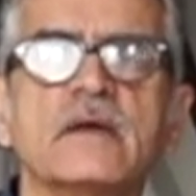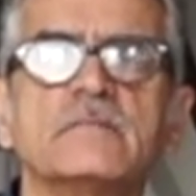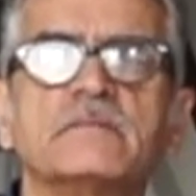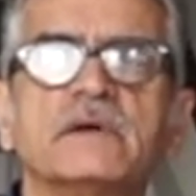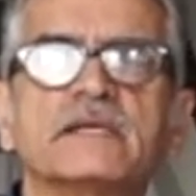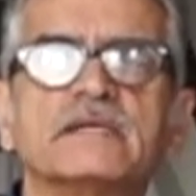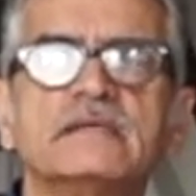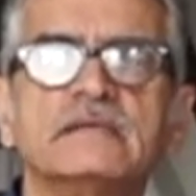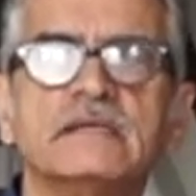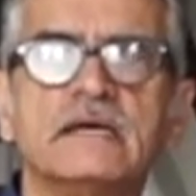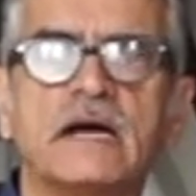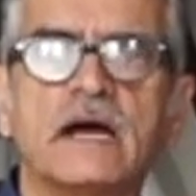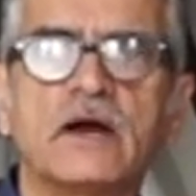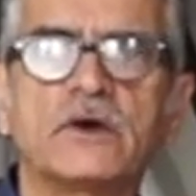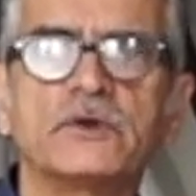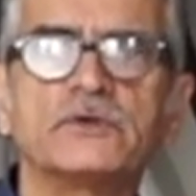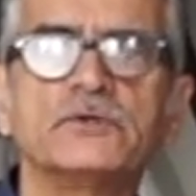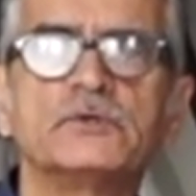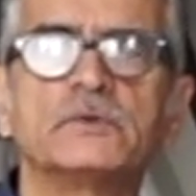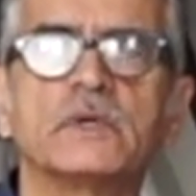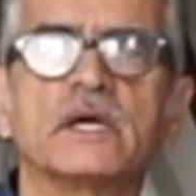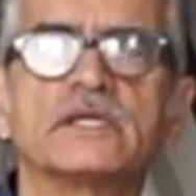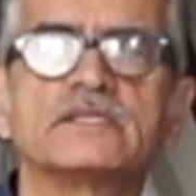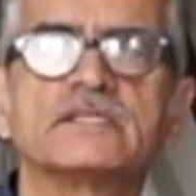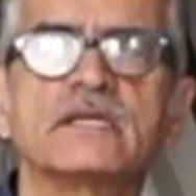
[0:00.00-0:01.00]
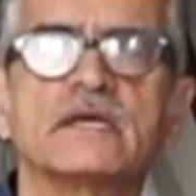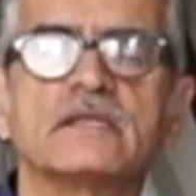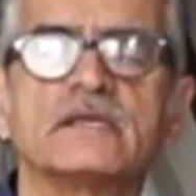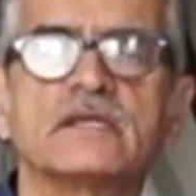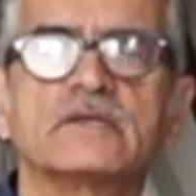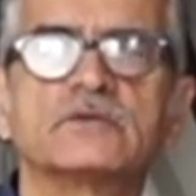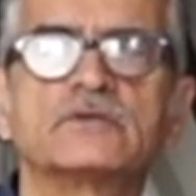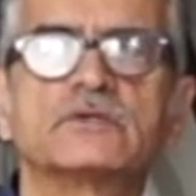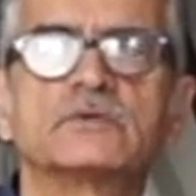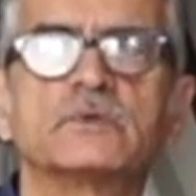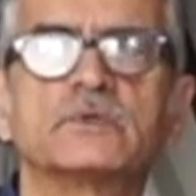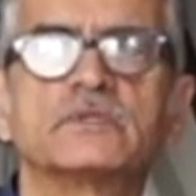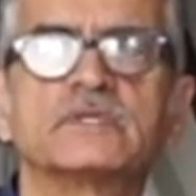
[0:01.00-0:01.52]
But now you are
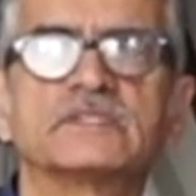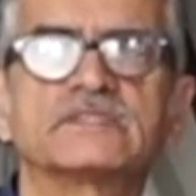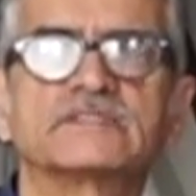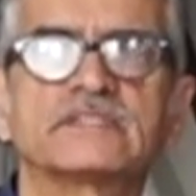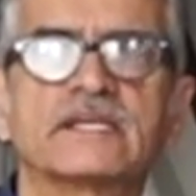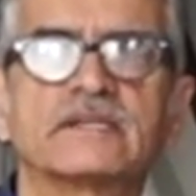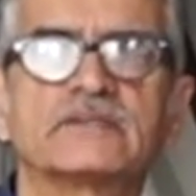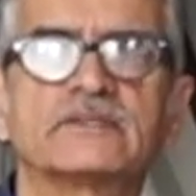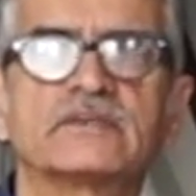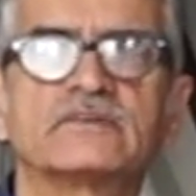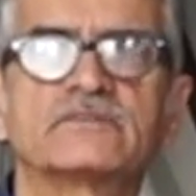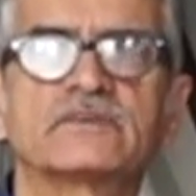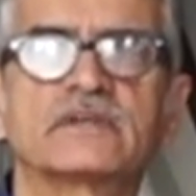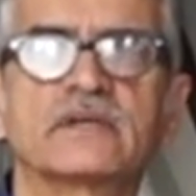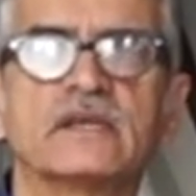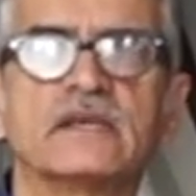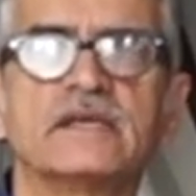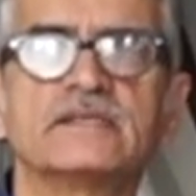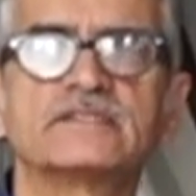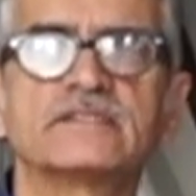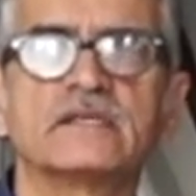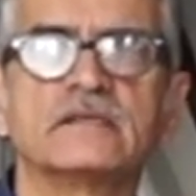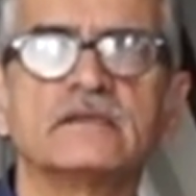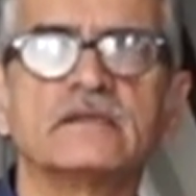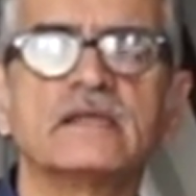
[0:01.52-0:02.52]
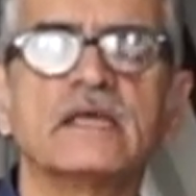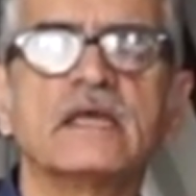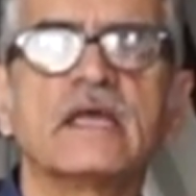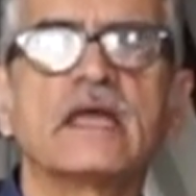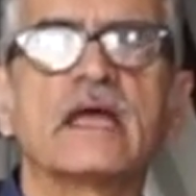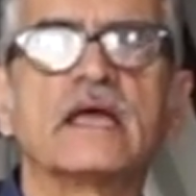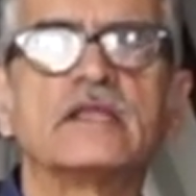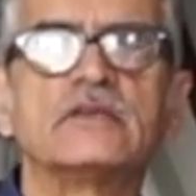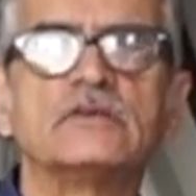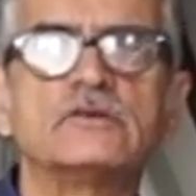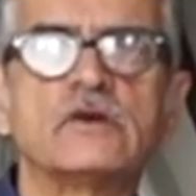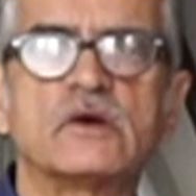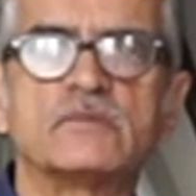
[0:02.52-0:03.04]
turning to the study of religion,
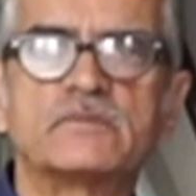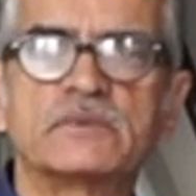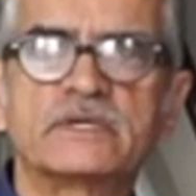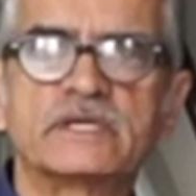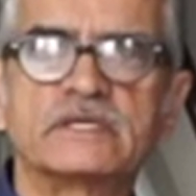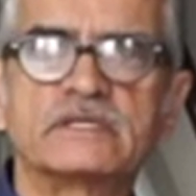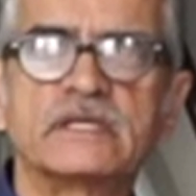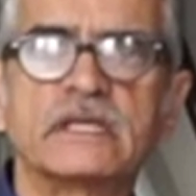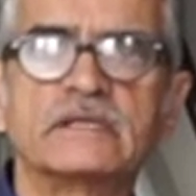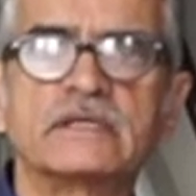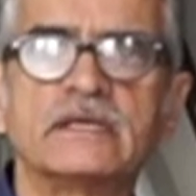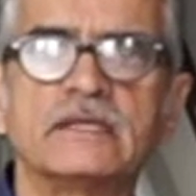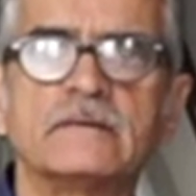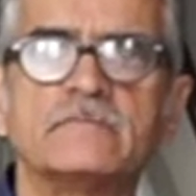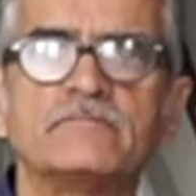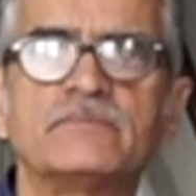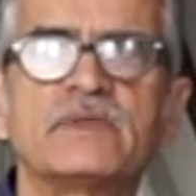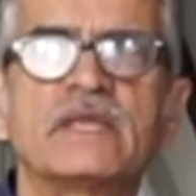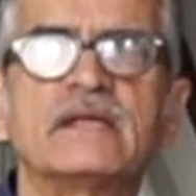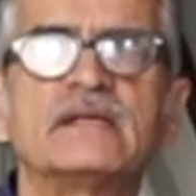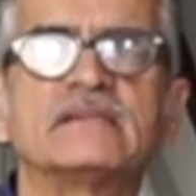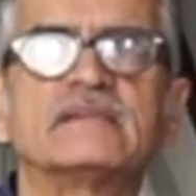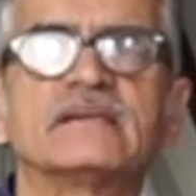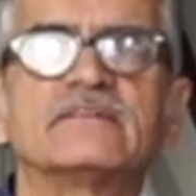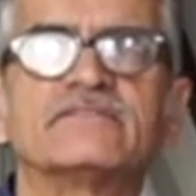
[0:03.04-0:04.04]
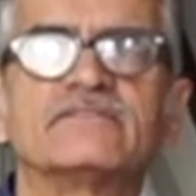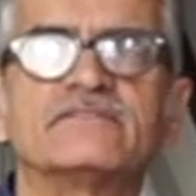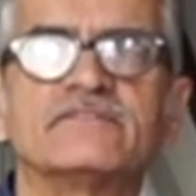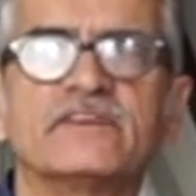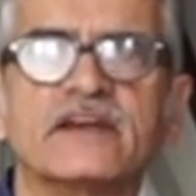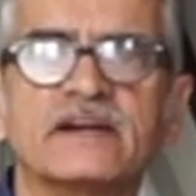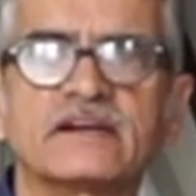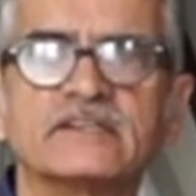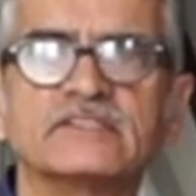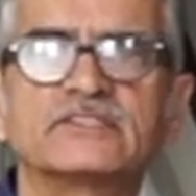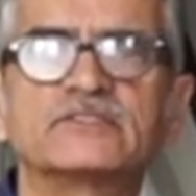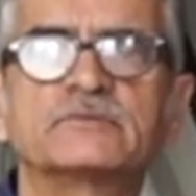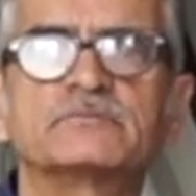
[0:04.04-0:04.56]
and you are bringing in the
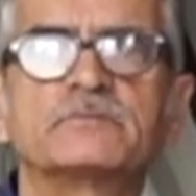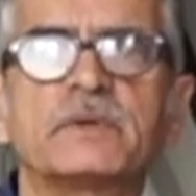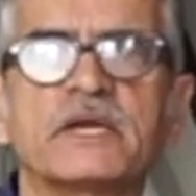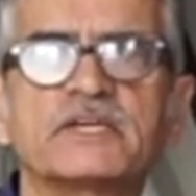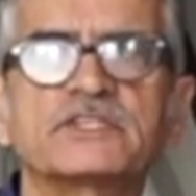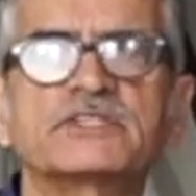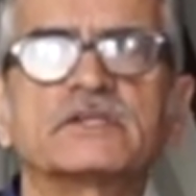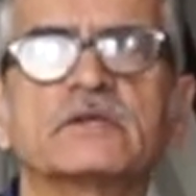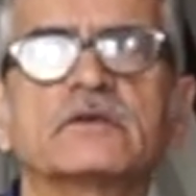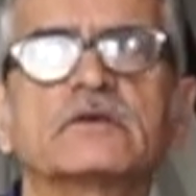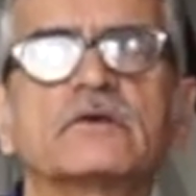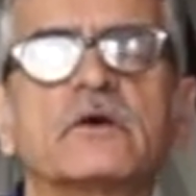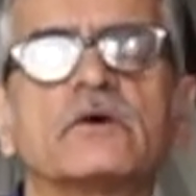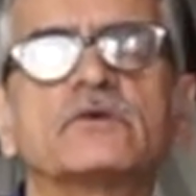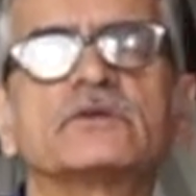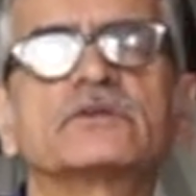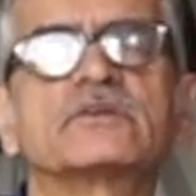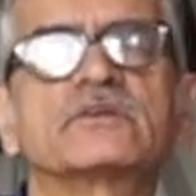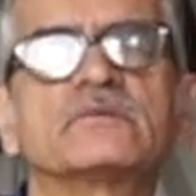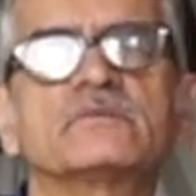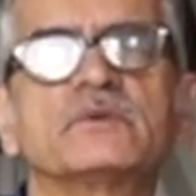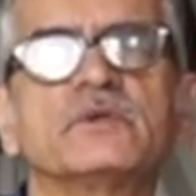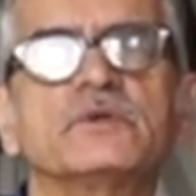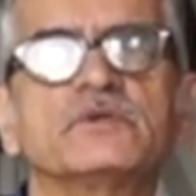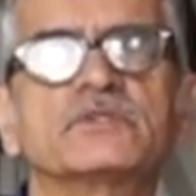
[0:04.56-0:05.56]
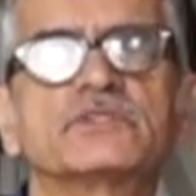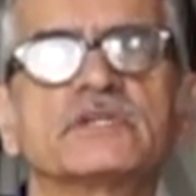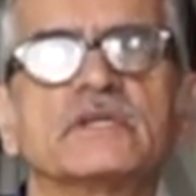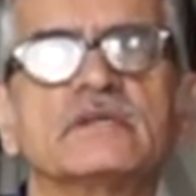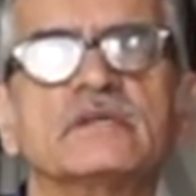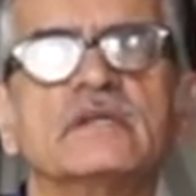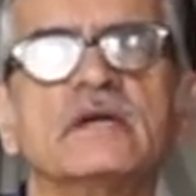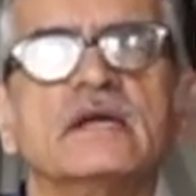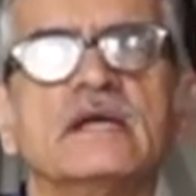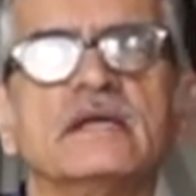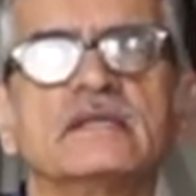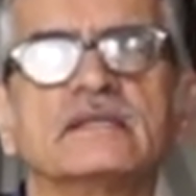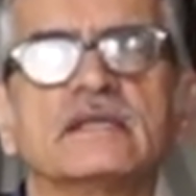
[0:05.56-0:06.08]
very special
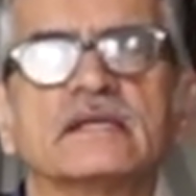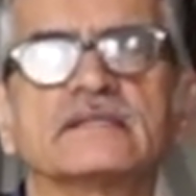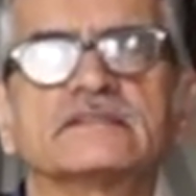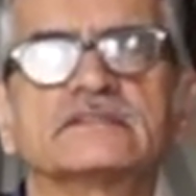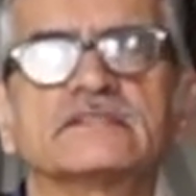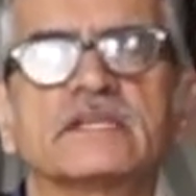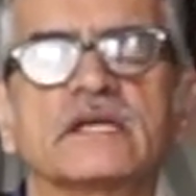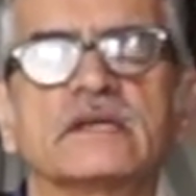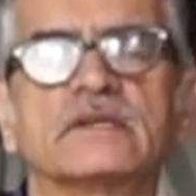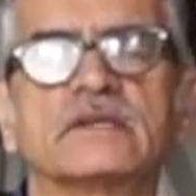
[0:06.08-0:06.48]
contribution that the